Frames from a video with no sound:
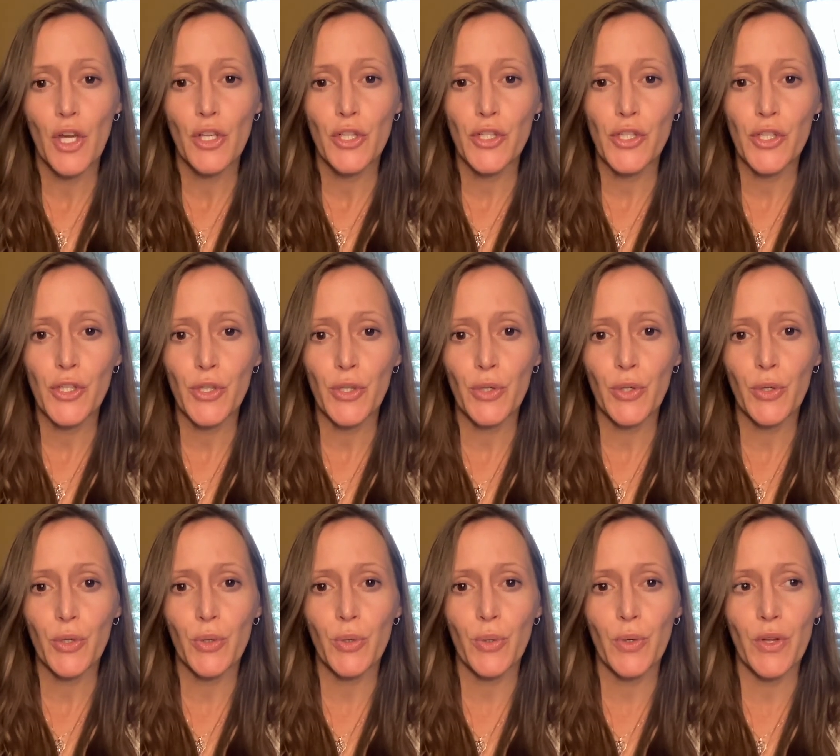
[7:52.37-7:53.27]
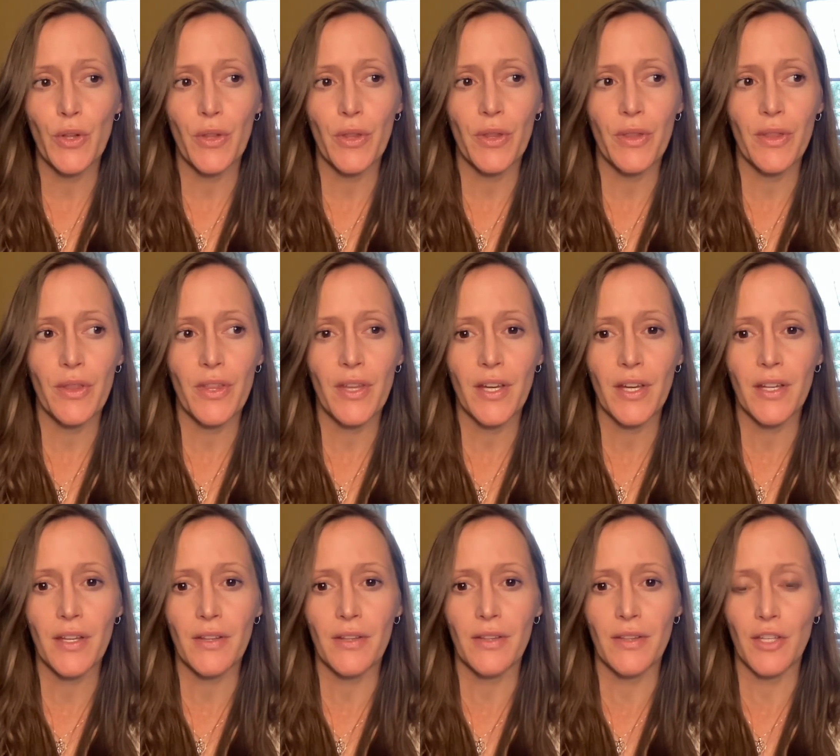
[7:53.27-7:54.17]
to
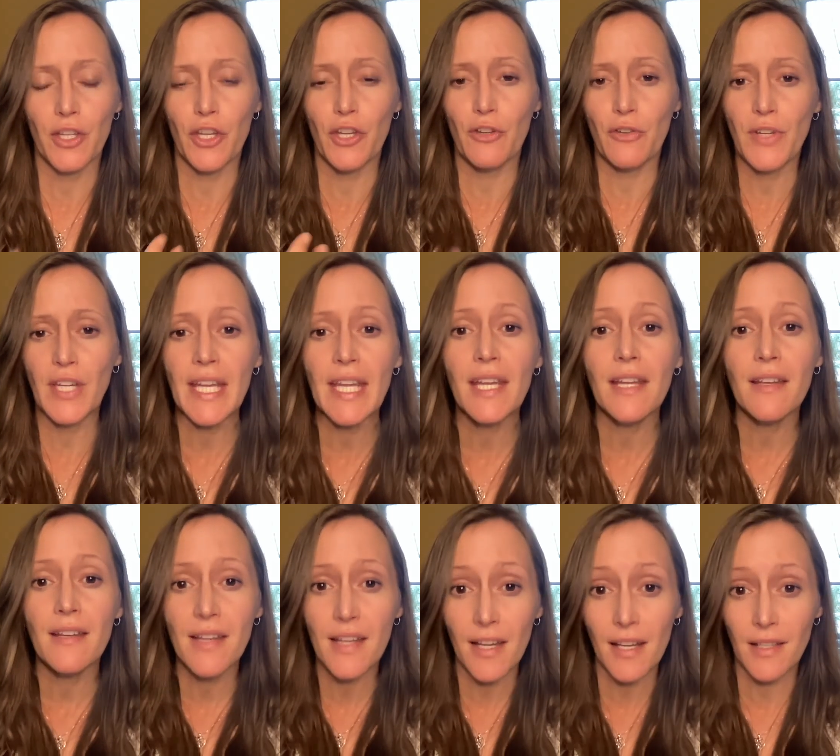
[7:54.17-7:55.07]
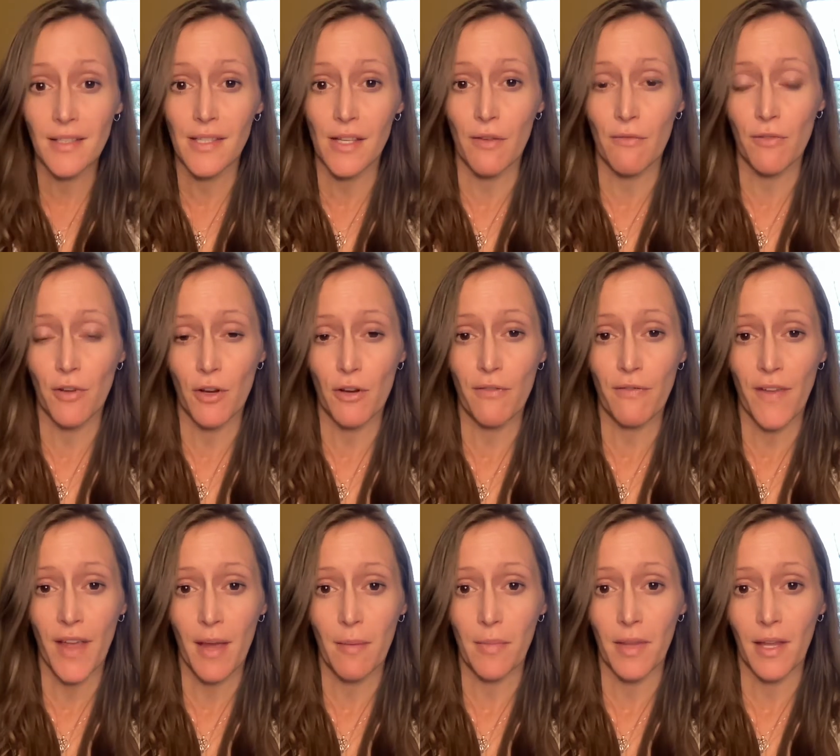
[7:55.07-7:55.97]
the unique needs of your
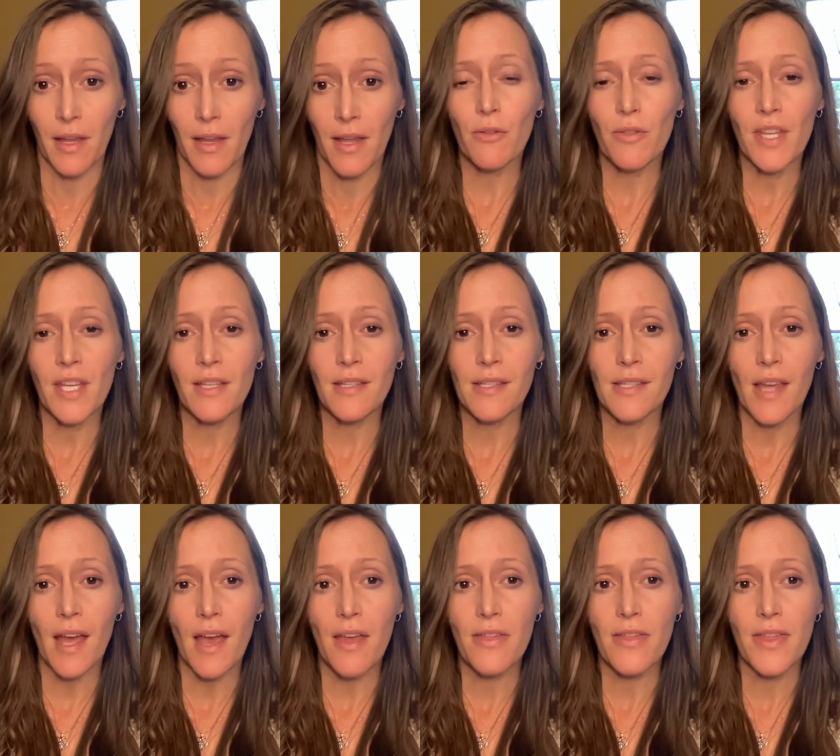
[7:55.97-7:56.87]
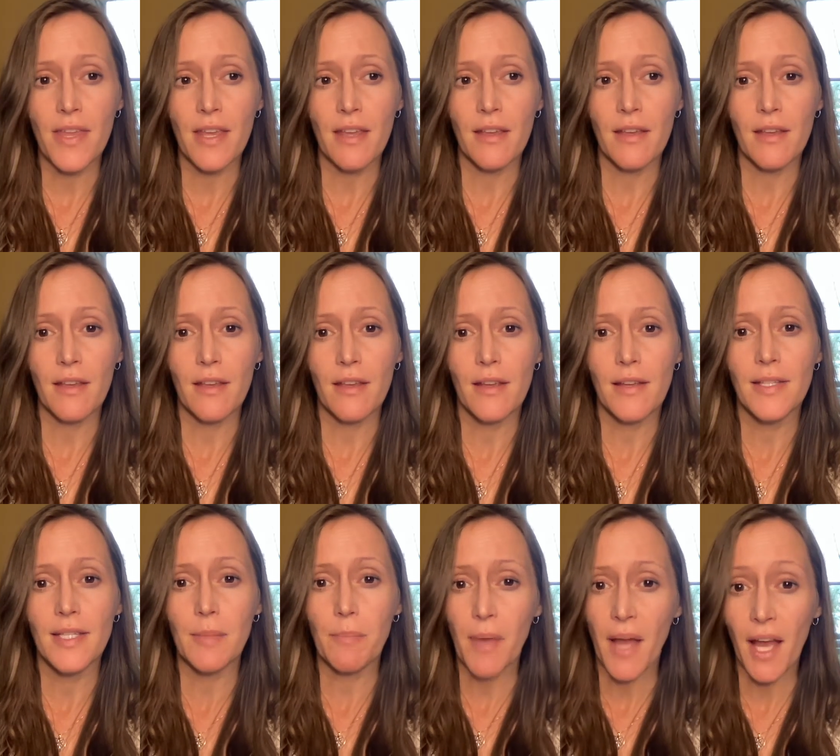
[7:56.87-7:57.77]
family. So this, I think,
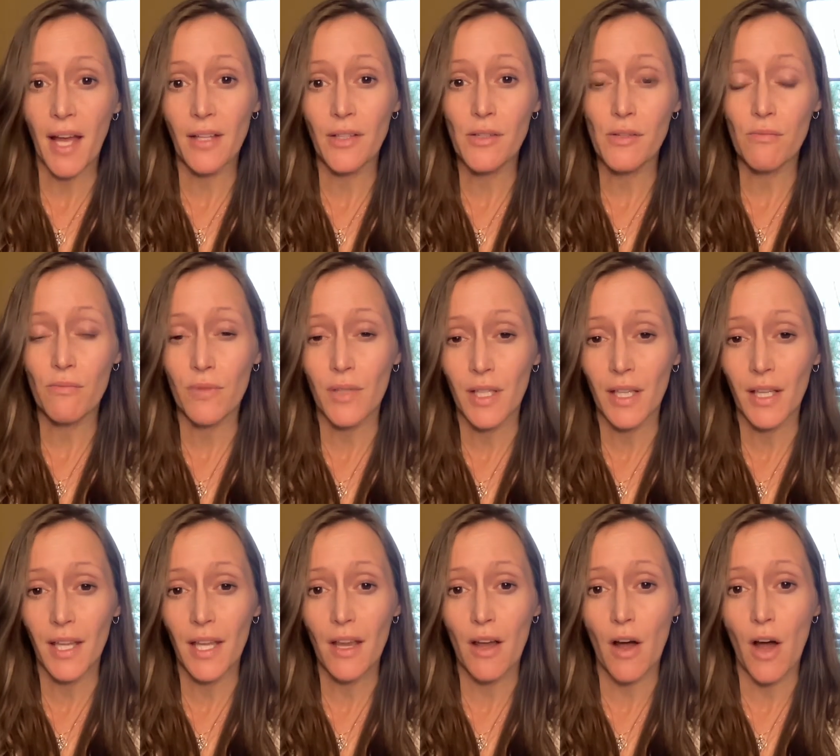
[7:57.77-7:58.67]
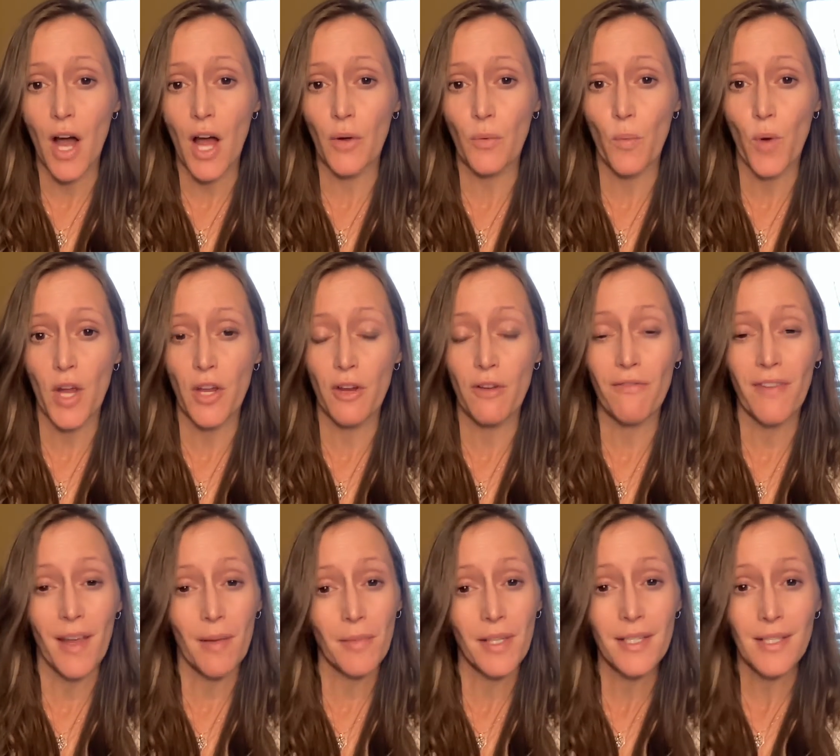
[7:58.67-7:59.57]
depends really on what your
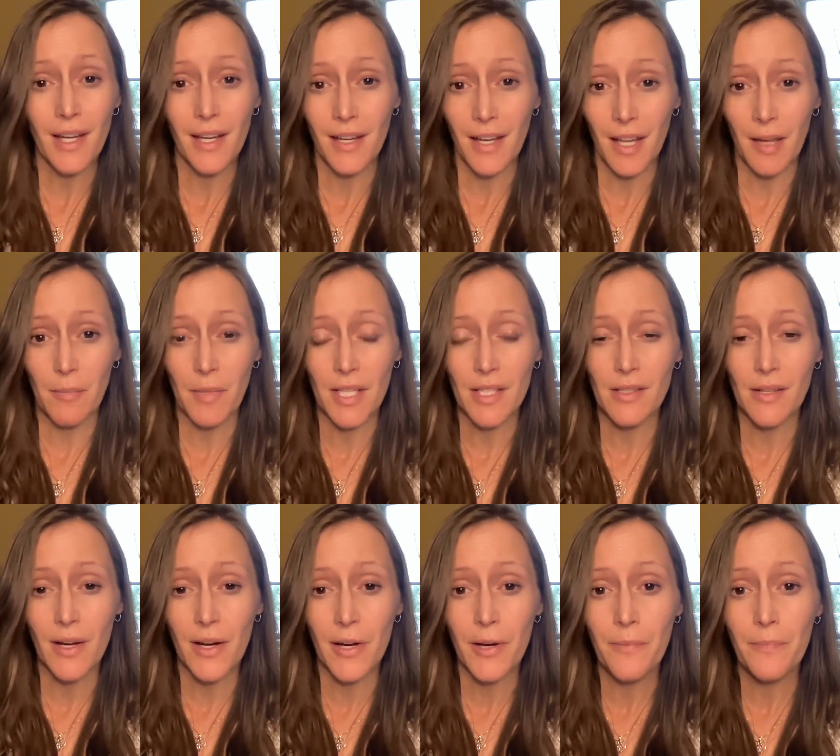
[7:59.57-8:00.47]
family dynamics are.